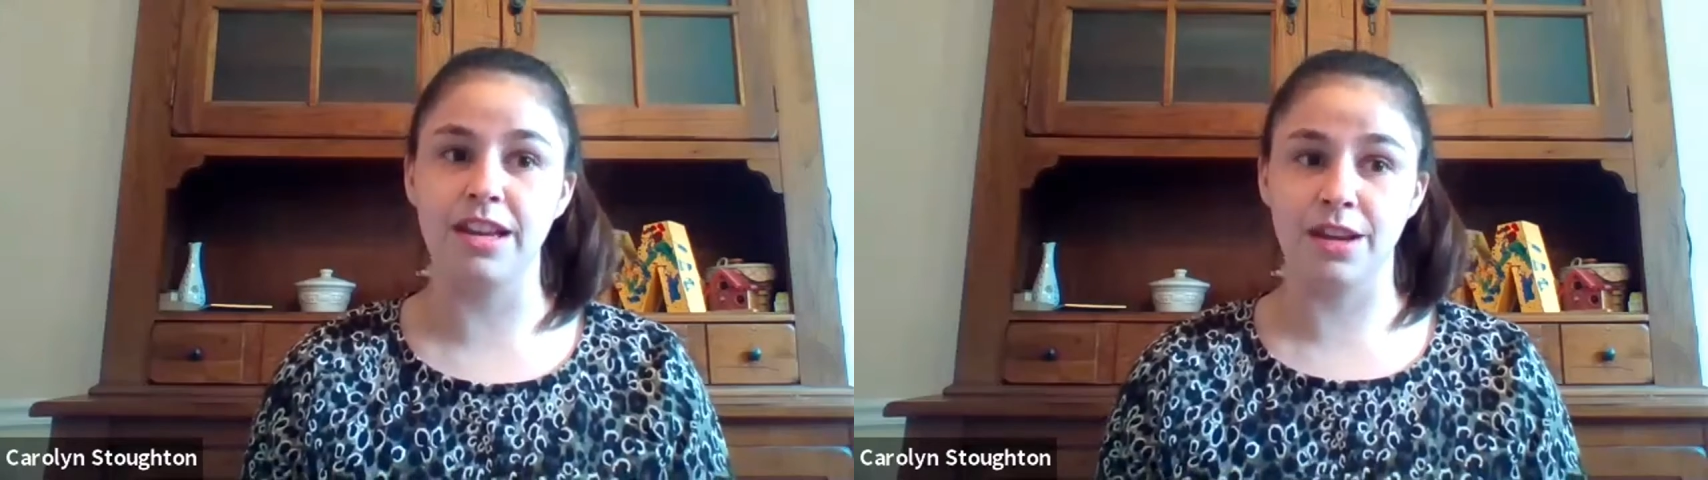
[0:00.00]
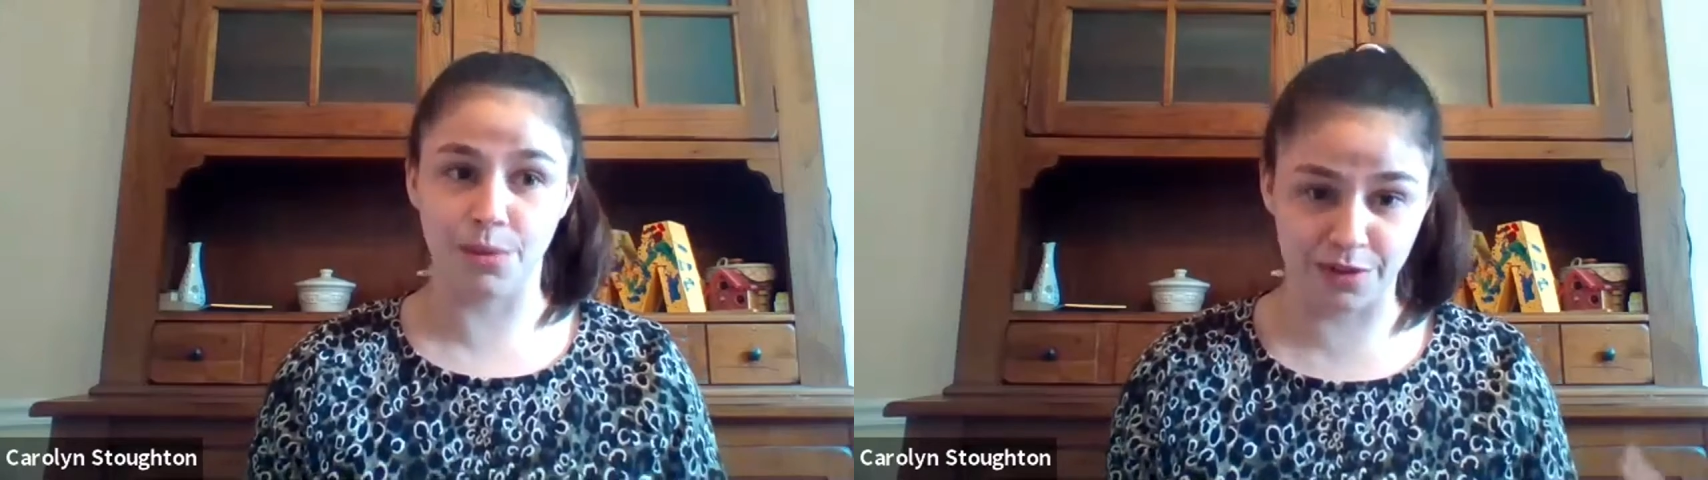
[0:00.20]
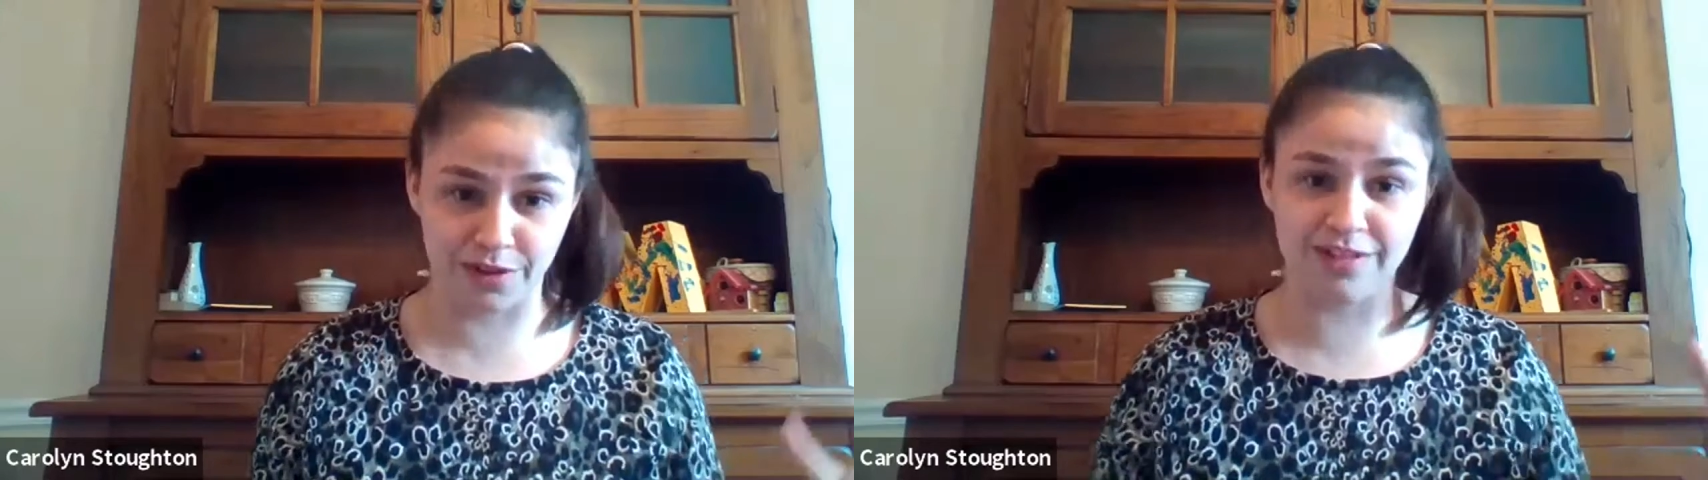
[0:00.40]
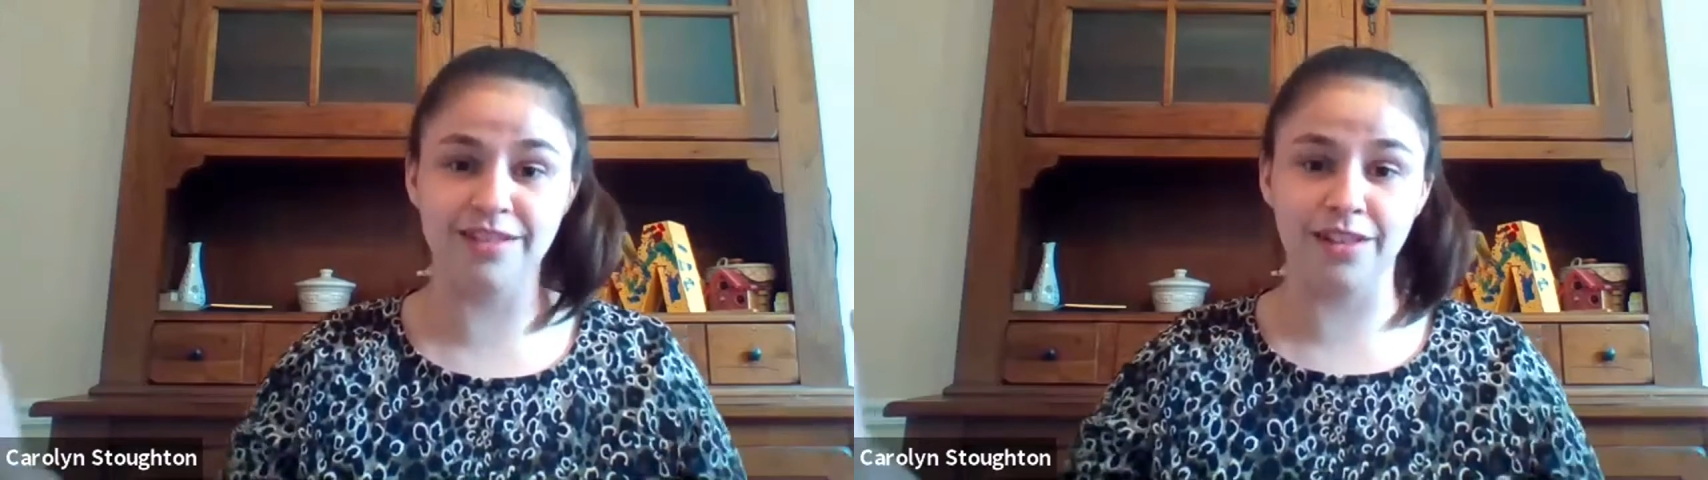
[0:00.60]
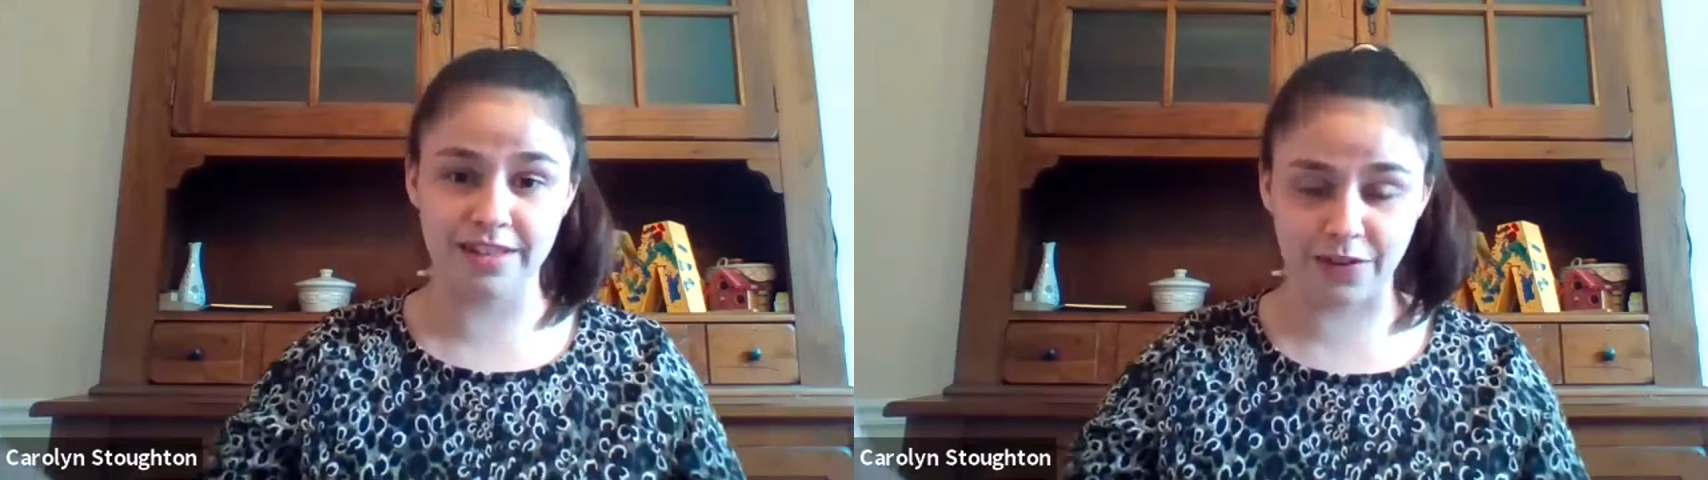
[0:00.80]
it
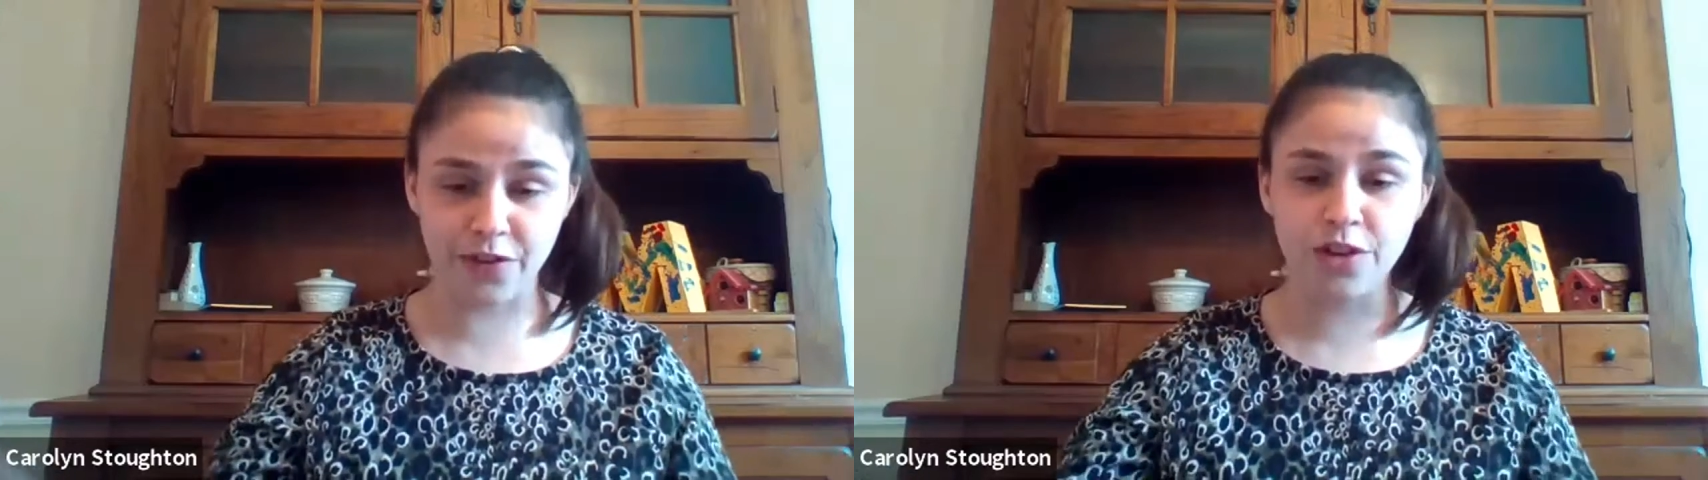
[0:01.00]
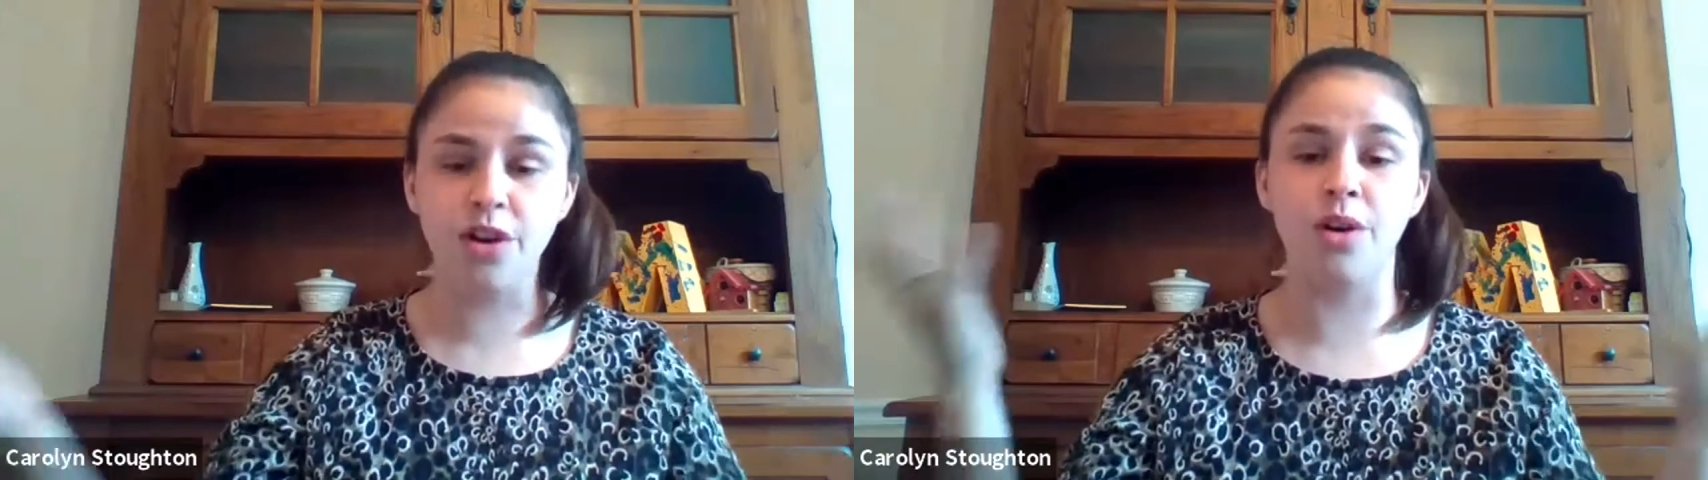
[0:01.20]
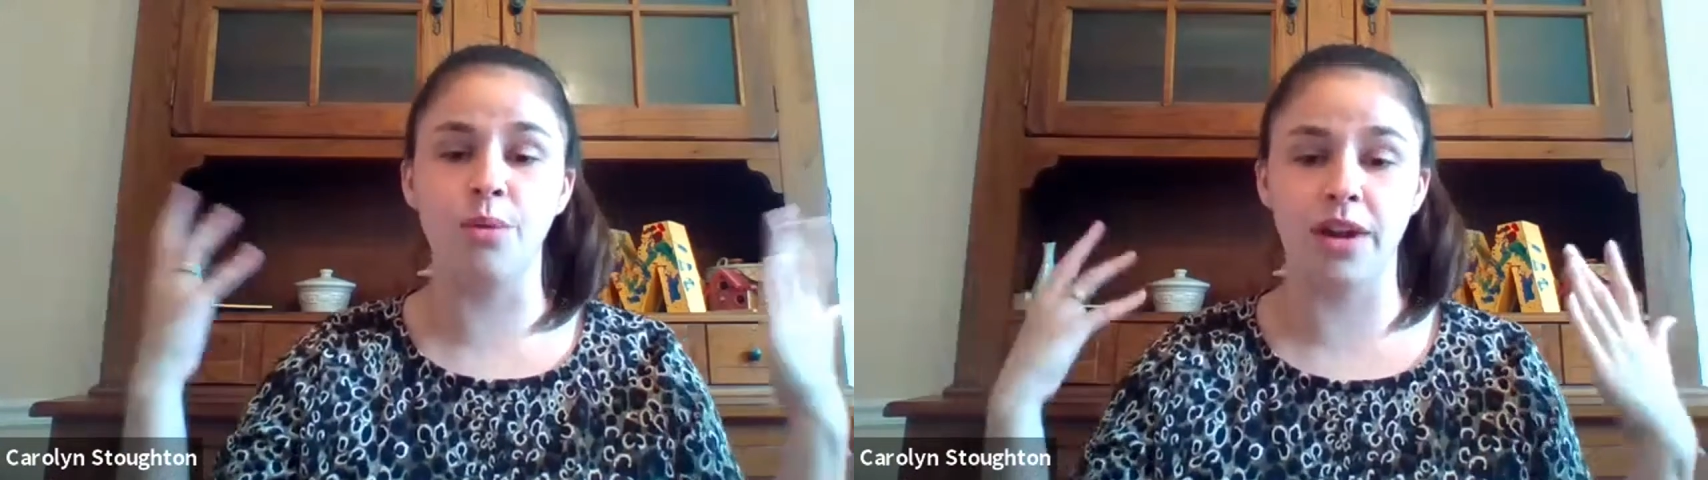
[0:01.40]
was difficult